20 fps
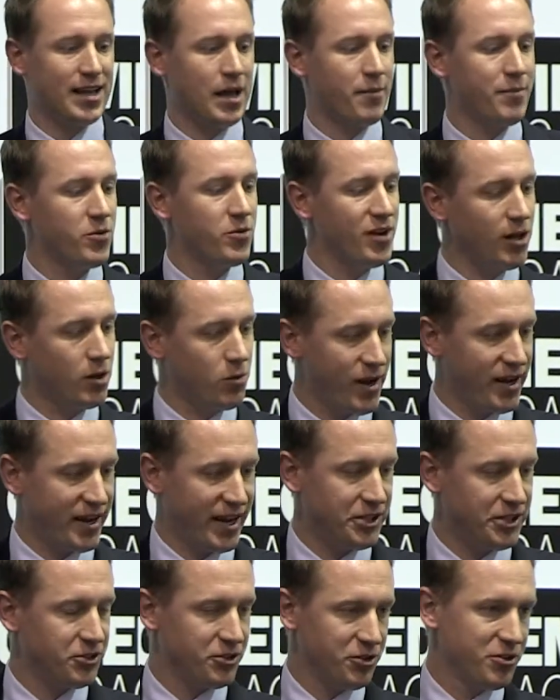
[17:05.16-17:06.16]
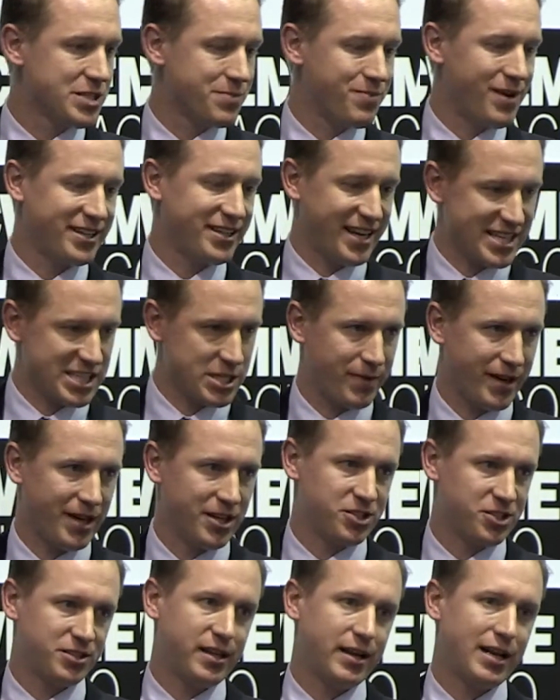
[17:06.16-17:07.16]
let me real quick introduce my test
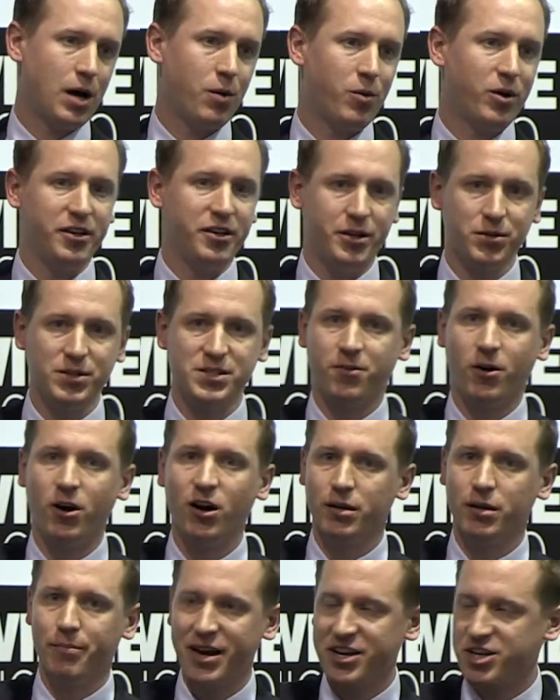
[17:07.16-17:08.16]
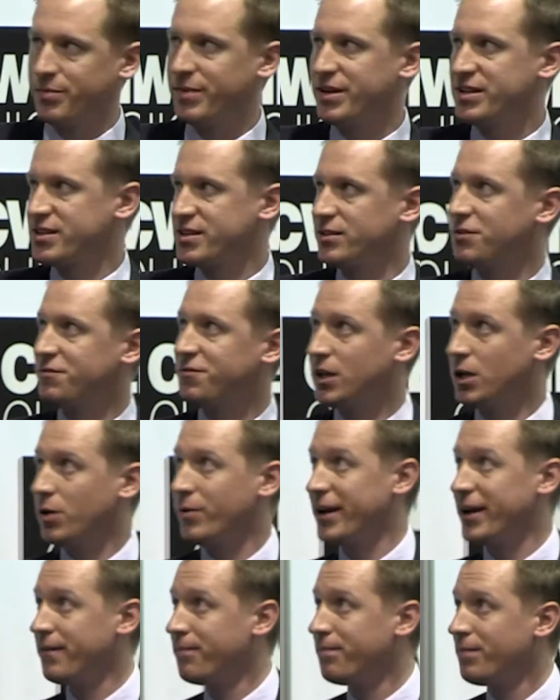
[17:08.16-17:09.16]
bench that I want to use for all the measurements in the
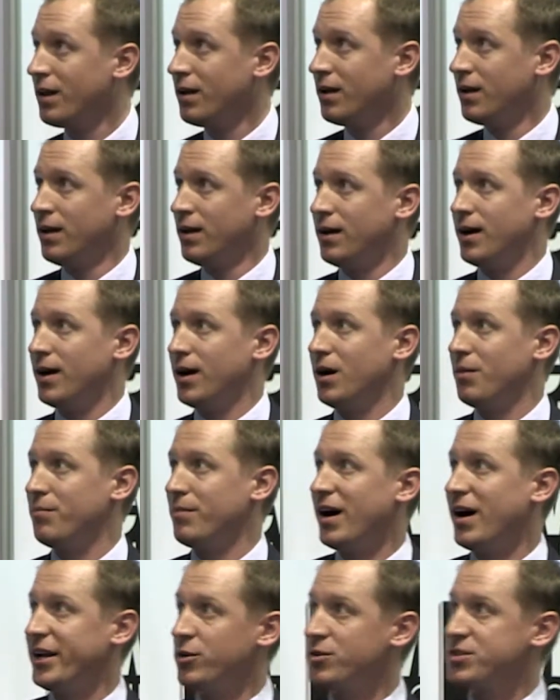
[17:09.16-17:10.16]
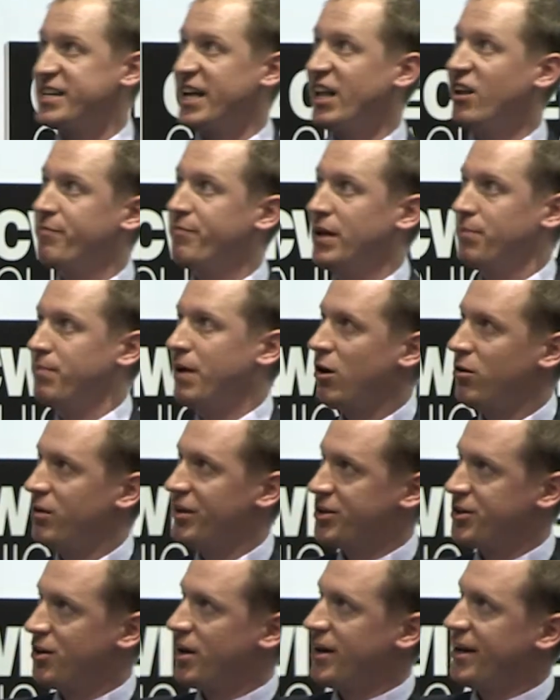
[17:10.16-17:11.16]
following. I use self-built power
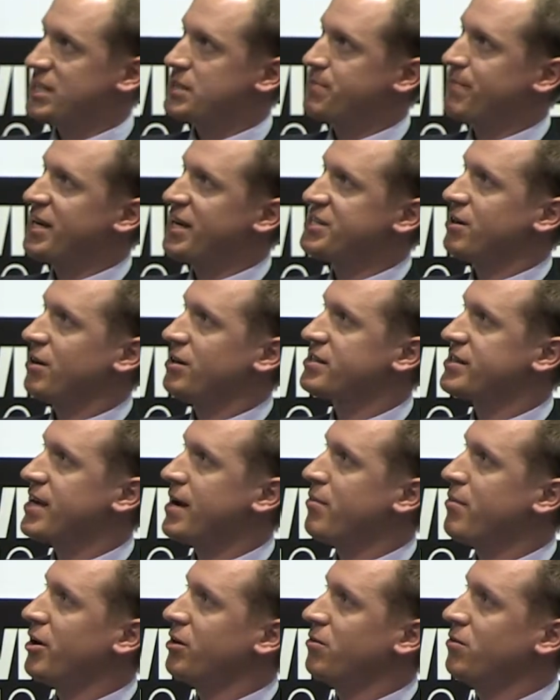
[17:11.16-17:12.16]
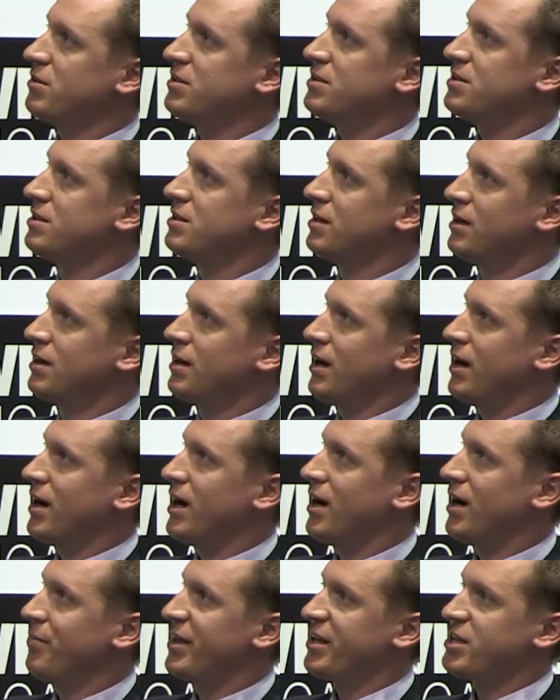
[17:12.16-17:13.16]
electronics based on skip modules
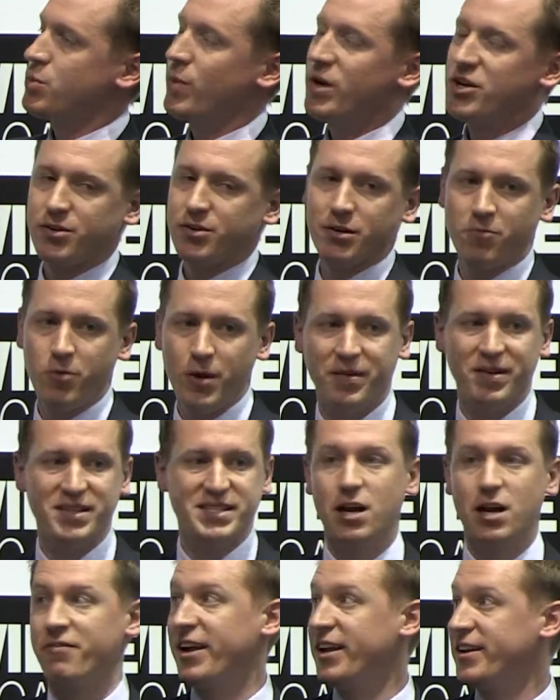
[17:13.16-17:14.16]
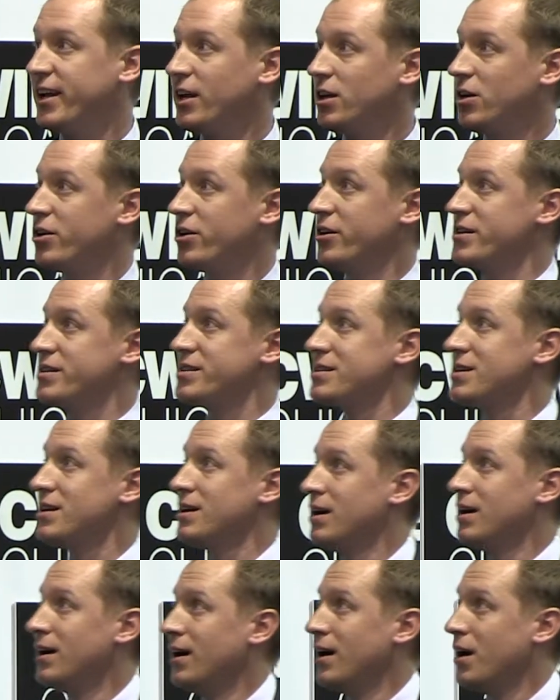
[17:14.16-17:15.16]
that switch at a frequency of 8 kilohertz.
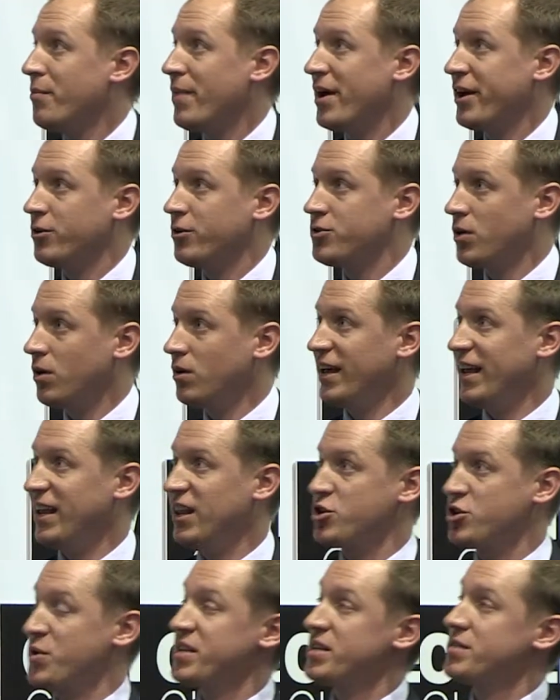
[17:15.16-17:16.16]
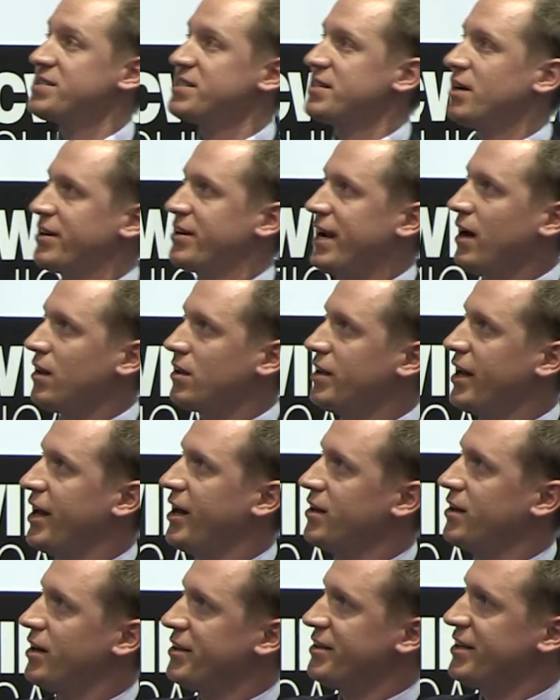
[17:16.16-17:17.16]
My control algorithms are
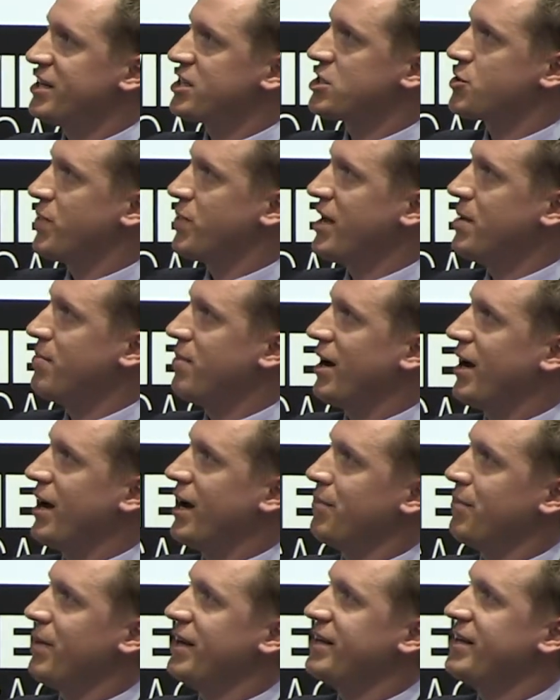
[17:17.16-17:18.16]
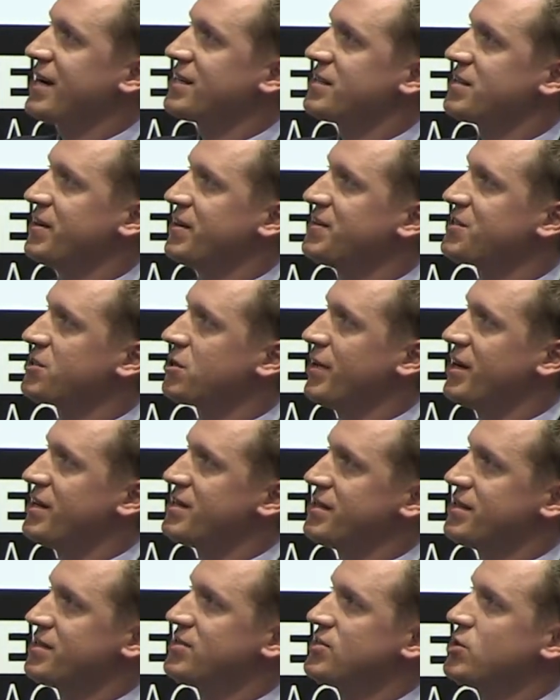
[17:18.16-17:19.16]
calculated on a DSP by Texas
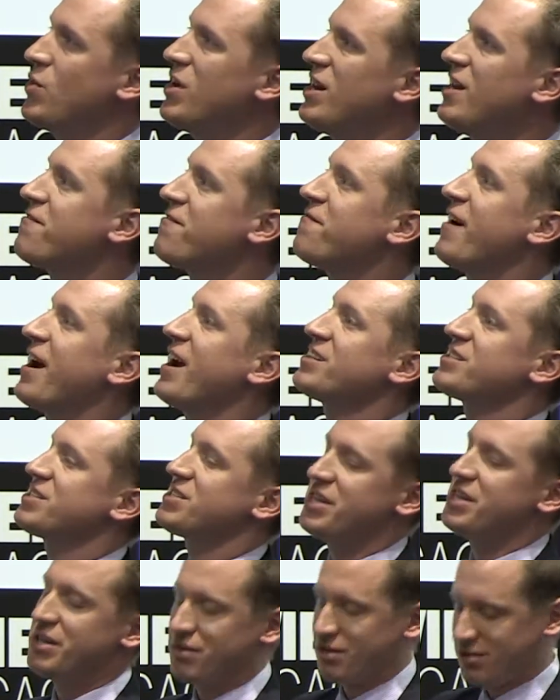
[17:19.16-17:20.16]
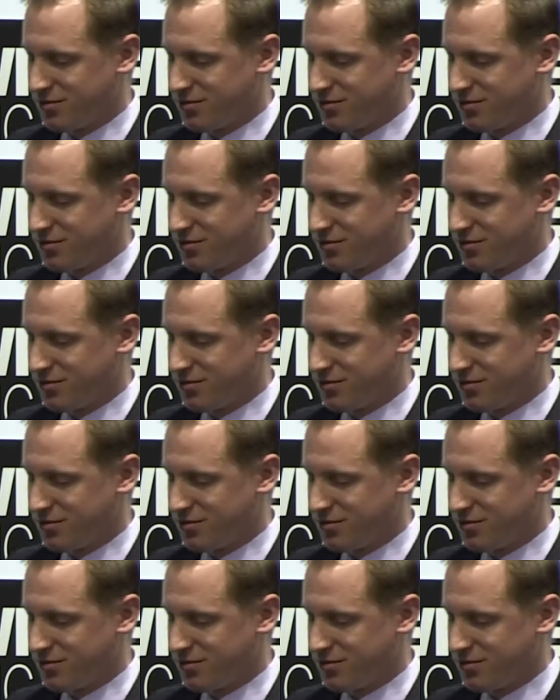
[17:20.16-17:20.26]
Instruments. This is a really fancy,